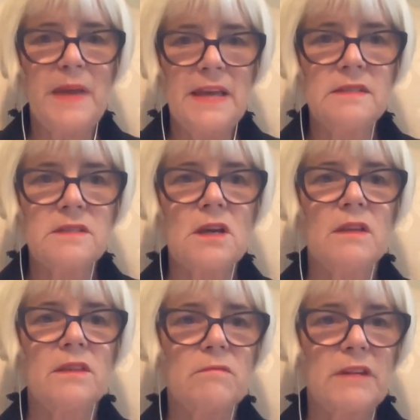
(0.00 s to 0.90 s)
based
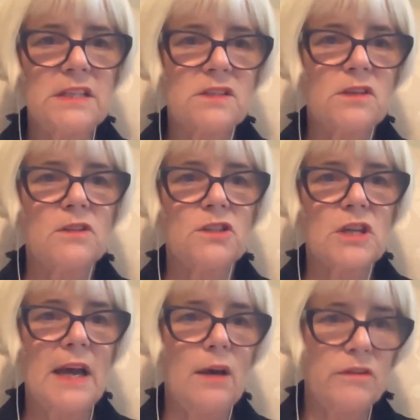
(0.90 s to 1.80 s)
on the
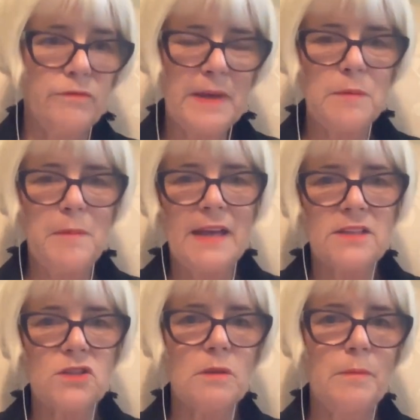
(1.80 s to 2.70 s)
research out of
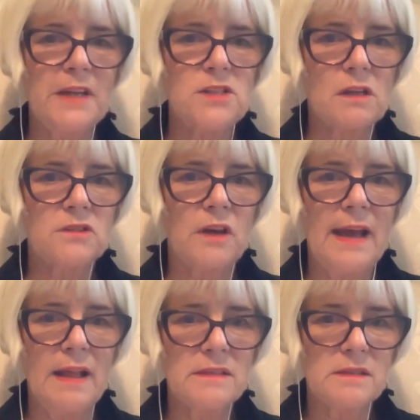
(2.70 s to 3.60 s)
McMaster by Dr.
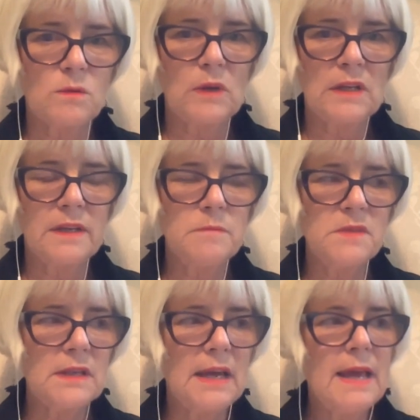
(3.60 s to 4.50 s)
Allison Williams,